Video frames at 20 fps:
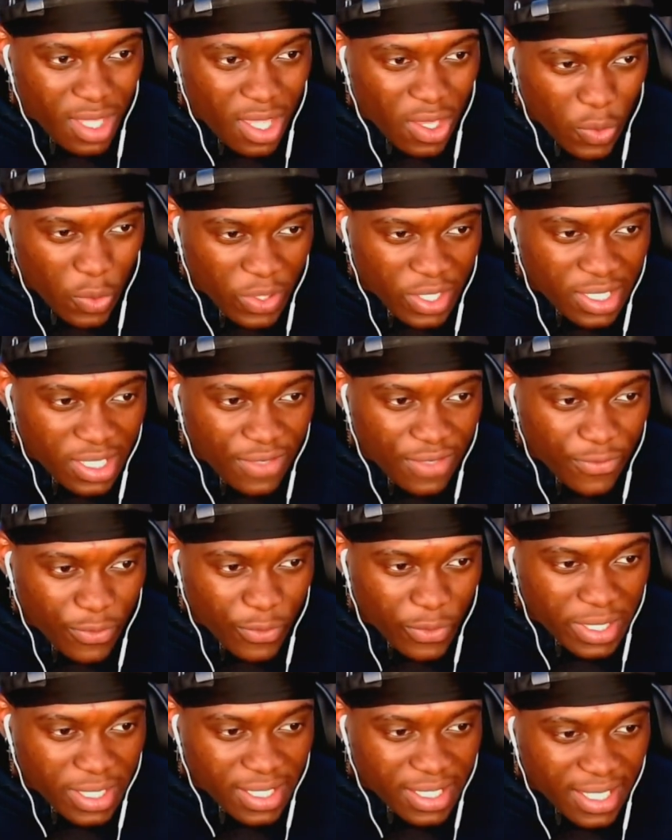Quincy
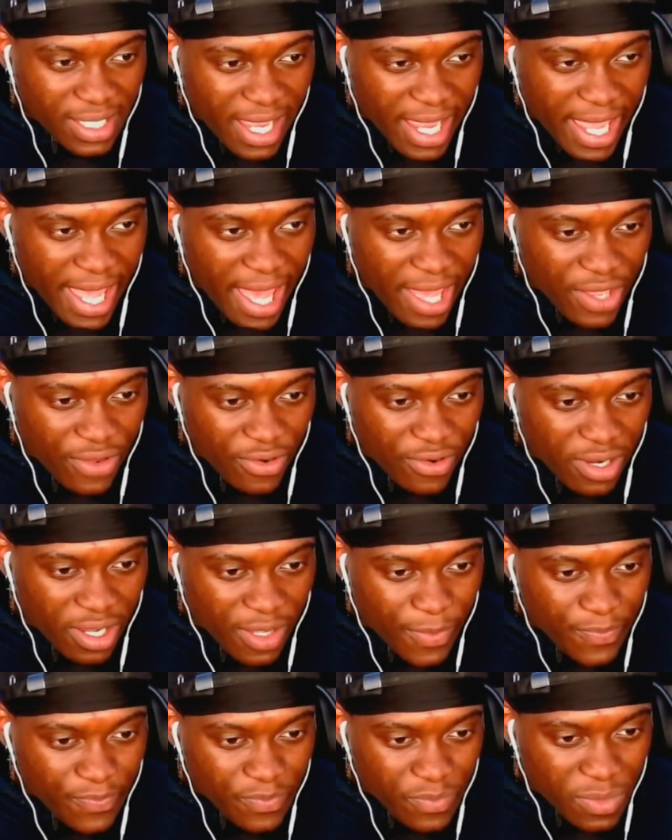falls into that category.
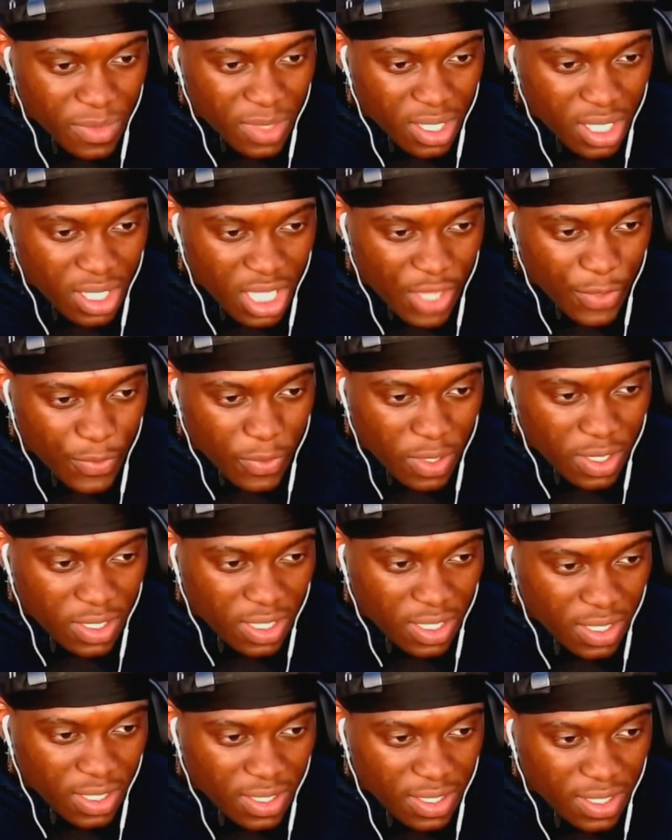If we were
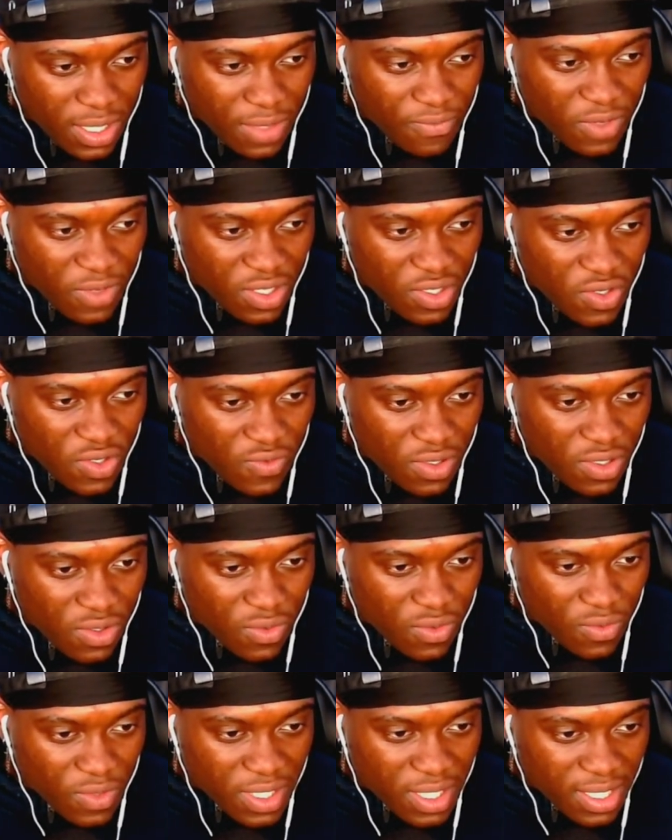to assume that
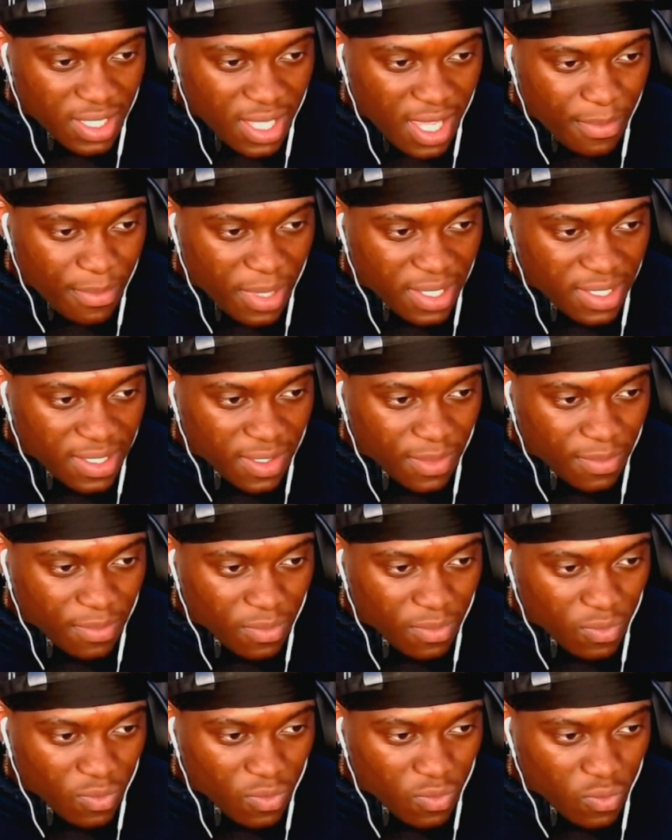Yuyu was attacked by
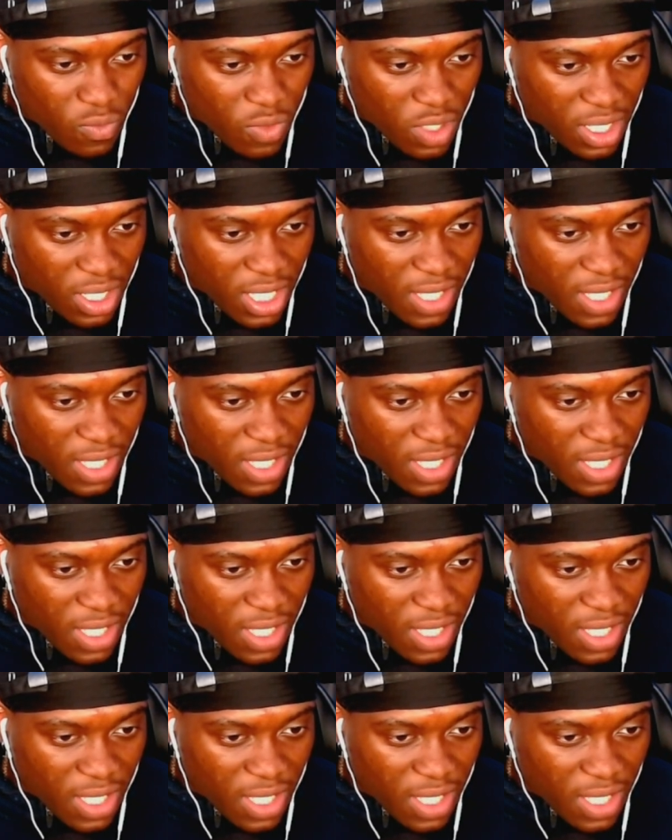someone